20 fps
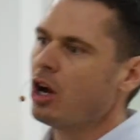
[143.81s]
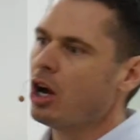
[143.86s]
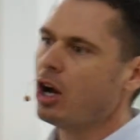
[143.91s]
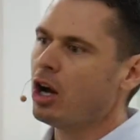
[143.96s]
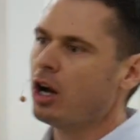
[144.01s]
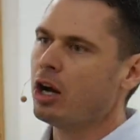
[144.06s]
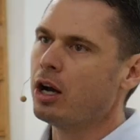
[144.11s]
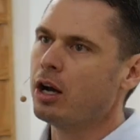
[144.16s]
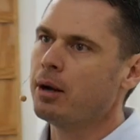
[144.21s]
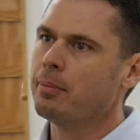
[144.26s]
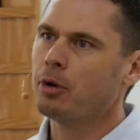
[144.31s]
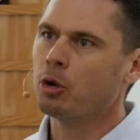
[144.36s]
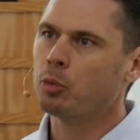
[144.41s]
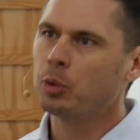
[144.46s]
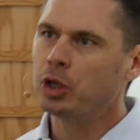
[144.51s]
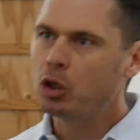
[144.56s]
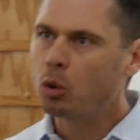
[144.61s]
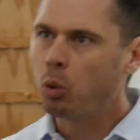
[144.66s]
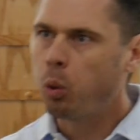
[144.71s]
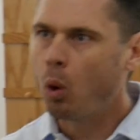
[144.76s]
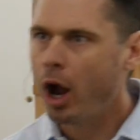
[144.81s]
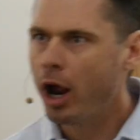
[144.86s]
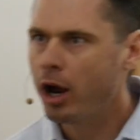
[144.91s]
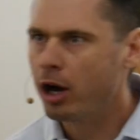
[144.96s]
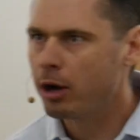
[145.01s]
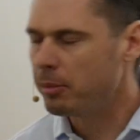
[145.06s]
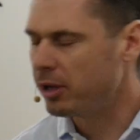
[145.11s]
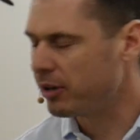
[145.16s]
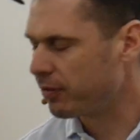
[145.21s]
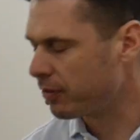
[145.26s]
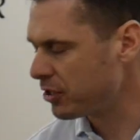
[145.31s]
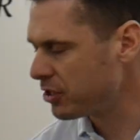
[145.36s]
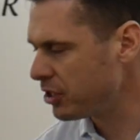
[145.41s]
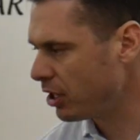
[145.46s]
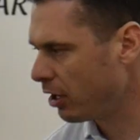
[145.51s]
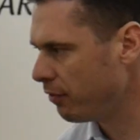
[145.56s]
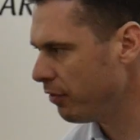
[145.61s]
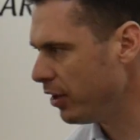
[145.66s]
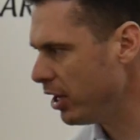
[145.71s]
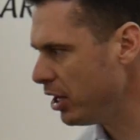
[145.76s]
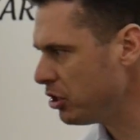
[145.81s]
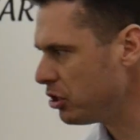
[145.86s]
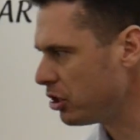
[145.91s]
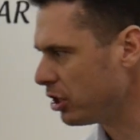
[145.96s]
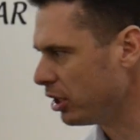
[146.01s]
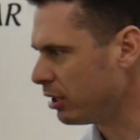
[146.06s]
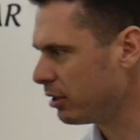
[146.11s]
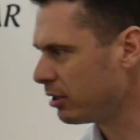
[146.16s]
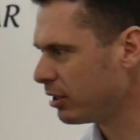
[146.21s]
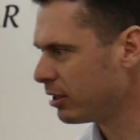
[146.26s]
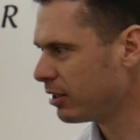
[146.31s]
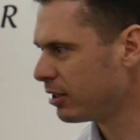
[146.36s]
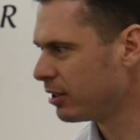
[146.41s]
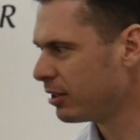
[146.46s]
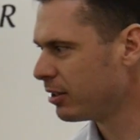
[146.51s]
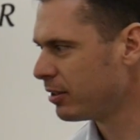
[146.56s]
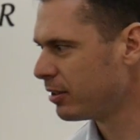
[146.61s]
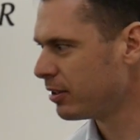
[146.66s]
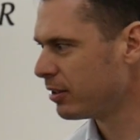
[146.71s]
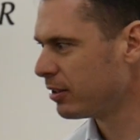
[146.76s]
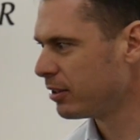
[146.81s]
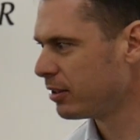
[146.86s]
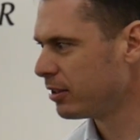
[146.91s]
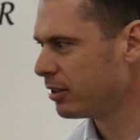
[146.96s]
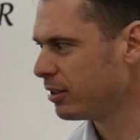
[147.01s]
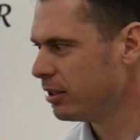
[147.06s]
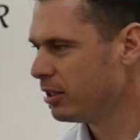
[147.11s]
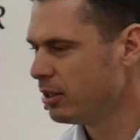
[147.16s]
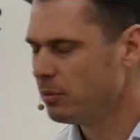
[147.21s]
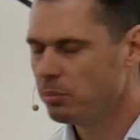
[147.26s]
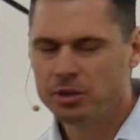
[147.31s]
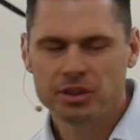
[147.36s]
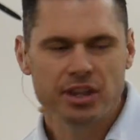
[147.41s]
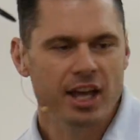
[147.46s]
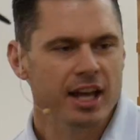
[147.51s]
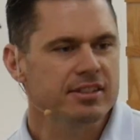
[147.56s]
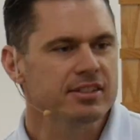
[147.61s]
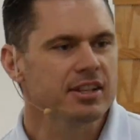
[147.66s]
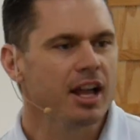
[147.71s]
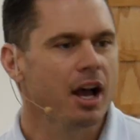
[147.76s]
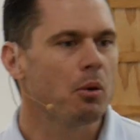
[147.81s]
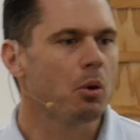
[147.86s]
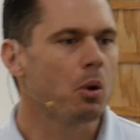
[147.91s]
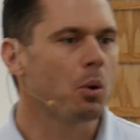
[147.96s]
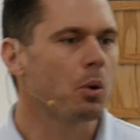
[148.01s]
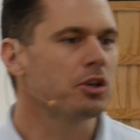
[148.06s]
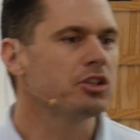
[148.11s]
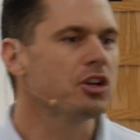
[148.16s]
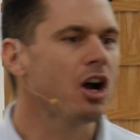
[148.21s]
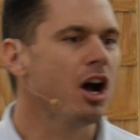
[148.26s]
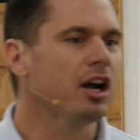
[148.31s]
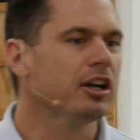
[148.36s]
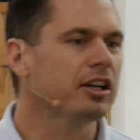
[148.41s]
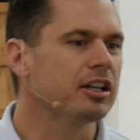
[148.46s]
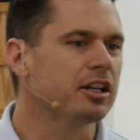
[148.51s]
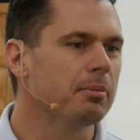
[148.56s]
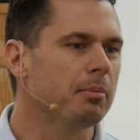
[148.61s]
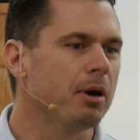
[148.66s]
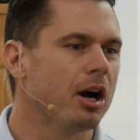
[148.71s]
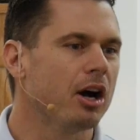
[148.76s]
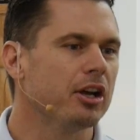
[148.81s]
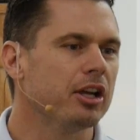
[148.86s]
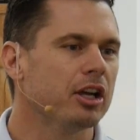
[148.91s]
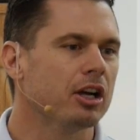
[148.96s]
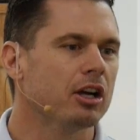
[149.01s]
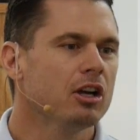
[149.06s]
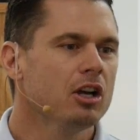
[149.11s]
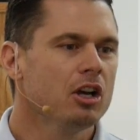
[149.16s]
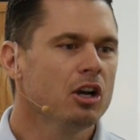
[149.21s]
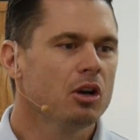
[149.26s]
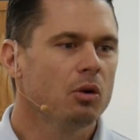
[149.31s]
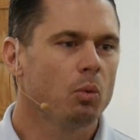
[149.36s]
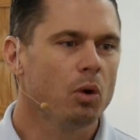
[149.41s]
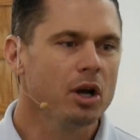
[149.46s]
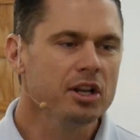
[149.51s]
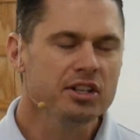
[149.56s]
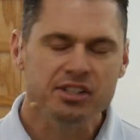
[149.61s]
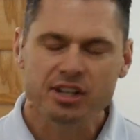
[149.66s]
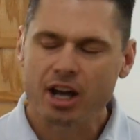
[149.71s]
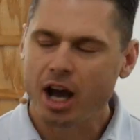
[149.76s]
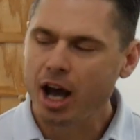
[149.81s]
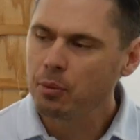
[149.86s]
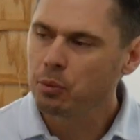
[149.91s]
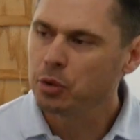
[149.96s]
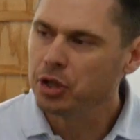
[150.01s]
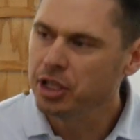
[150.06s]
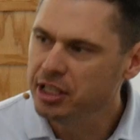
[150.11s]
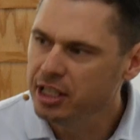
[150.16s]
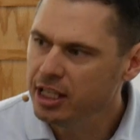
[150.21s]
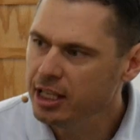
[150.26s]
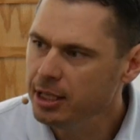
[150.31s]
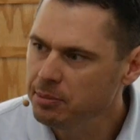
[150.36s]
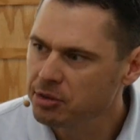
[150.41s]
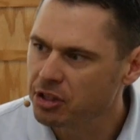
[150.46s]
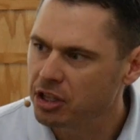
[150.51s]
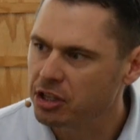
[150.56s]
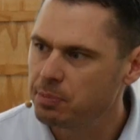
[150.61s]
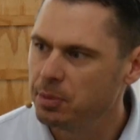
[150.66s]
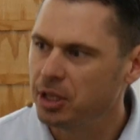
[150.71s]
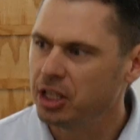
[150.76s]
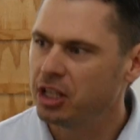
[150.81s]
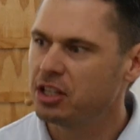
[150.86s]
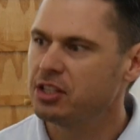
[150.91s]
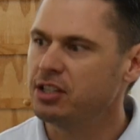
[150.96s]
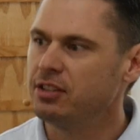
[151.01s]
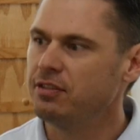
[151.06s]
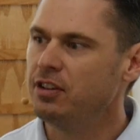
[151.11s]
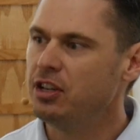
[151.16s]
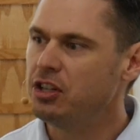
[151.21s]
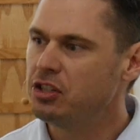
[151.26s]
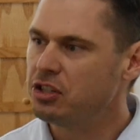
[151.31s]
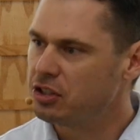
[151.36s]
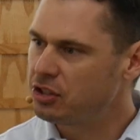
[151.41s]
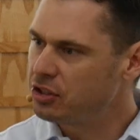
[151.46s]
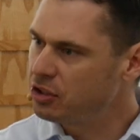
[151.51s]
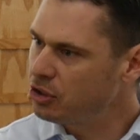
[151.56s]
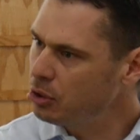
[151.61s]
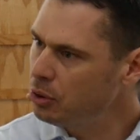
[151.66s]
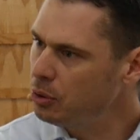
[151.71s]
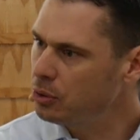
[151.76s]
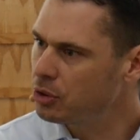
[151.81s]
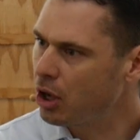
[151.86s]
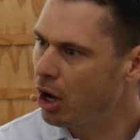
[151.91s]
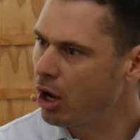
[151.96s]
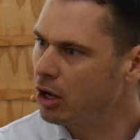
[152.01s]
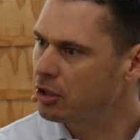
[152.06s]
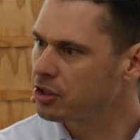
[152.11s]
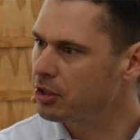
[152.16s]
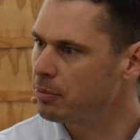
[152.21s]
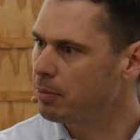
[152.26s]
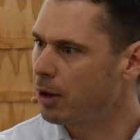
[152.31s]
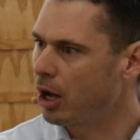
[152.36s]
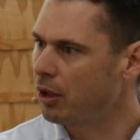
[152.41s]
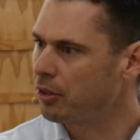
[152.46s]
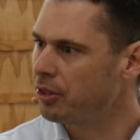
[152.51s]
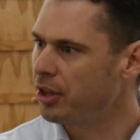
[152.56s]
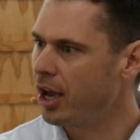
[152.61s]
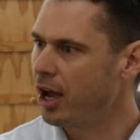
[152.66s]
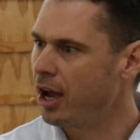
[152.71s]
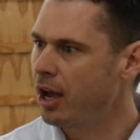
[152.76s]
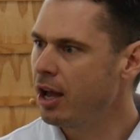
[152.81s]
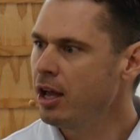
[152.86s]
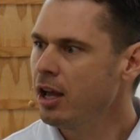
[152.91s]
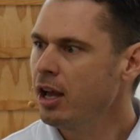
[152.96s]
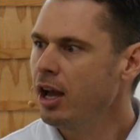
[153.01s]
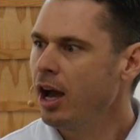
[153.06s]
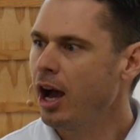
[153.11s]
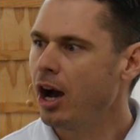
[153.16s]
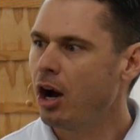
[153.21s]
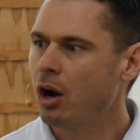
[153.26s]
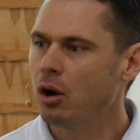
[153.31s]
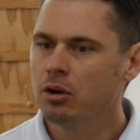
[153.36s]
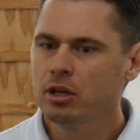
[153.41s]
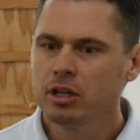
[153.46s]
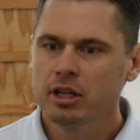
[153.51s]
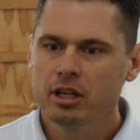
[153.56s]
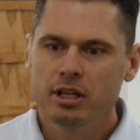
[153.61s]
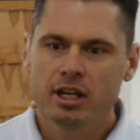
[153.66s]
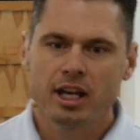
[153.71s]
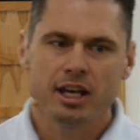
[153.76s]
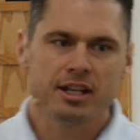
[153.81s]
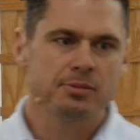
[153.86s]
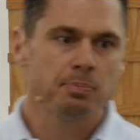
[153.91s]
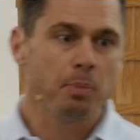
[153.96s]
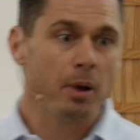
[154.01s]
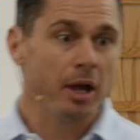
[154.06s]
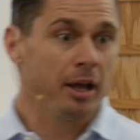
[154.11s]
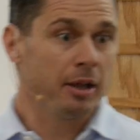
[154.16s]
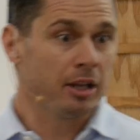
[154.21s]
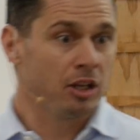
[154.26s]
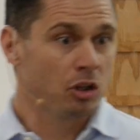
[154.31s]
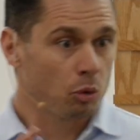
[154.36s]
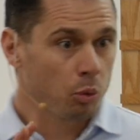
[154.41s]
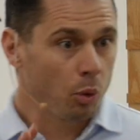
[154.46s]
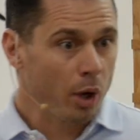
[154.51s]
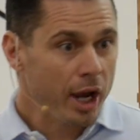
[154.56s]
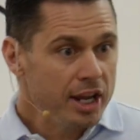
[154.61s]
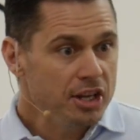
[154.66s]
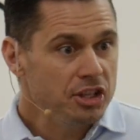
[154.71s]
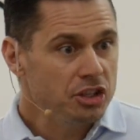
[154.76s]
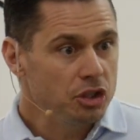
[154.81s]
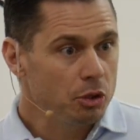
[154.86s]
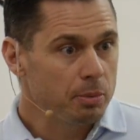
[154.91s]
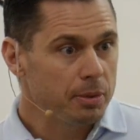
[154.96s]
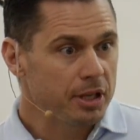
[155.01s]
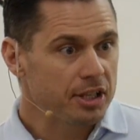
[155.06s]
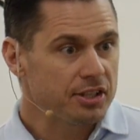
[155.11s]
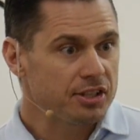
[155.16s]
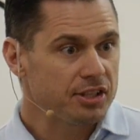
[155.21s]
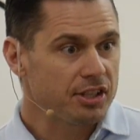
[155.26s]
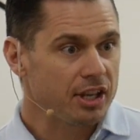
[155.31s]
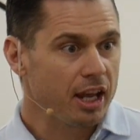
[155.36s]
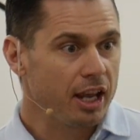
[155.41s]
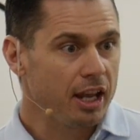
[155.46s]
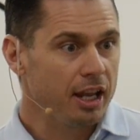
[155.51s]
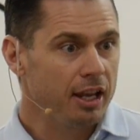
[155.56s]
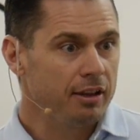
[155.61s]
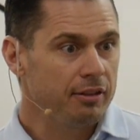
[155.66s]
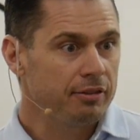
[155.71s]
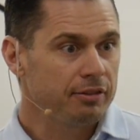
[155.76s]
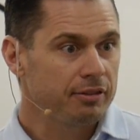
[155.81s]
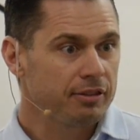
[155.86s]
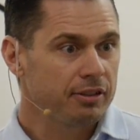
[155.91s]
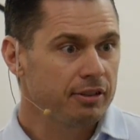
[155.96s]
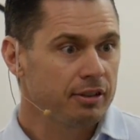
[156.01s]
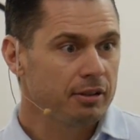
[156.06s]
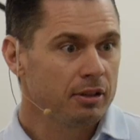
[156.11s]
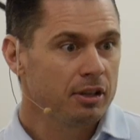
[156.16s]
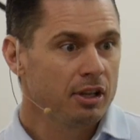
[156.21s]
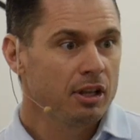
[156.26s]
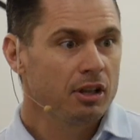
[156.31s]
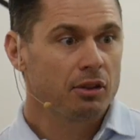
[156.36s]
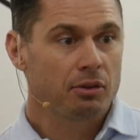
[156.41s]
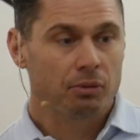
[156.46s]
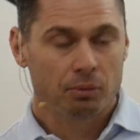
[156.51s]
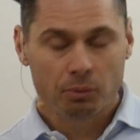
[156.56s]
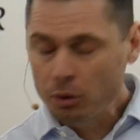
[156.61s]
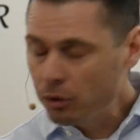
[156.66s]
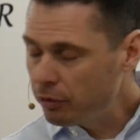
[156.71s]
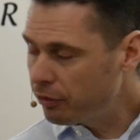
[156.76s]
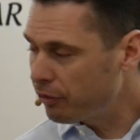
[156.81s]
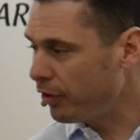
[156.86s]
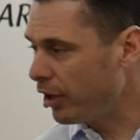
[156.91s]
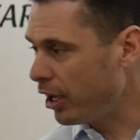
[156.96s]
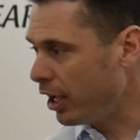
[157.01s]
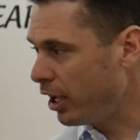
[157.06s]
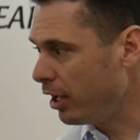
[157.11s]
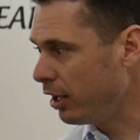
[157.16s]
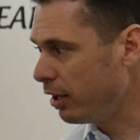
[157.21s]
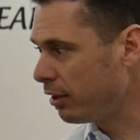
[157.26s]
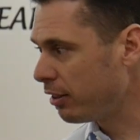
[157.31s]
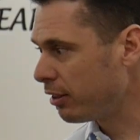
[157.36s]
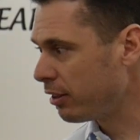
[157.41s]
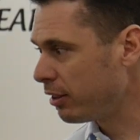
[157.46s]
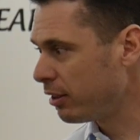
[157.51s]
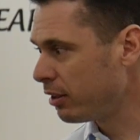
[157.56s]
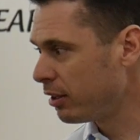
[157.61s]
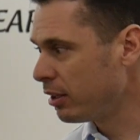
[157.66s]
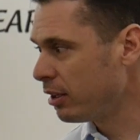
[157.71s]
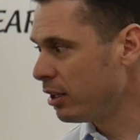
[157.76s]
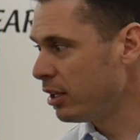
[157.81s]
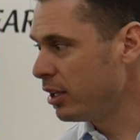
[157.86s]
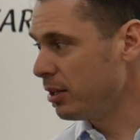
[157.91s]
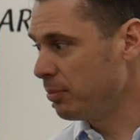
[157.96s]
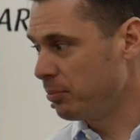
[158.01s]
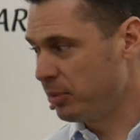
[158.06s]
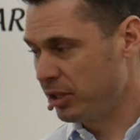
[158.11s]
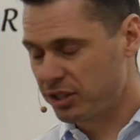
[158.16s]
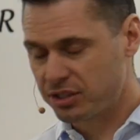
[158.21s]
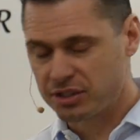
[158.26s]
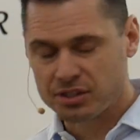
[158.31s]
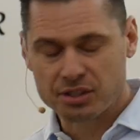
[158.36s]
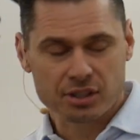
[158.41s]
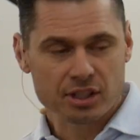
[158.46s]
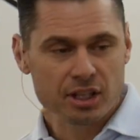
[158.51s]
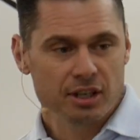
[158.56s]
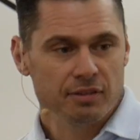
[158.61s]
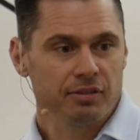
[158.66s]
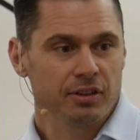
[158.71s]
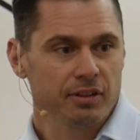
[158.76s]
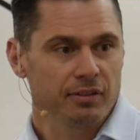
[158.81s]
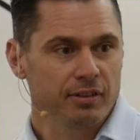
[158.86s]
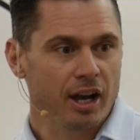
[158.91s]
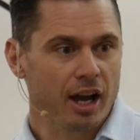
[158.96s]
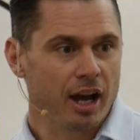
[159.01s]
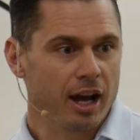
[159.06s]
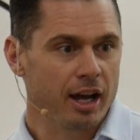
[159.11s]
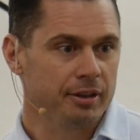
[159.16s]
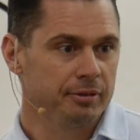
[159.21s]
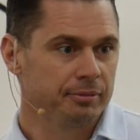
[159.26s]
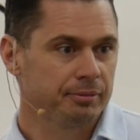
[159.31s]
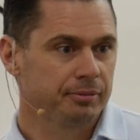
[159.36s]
a requirement for salvation. But that's not what we're talking about here. Once God redeems us, because Ephesians 2 talks about that, how it's by grace you've been saved through faith, because it's a gift of God.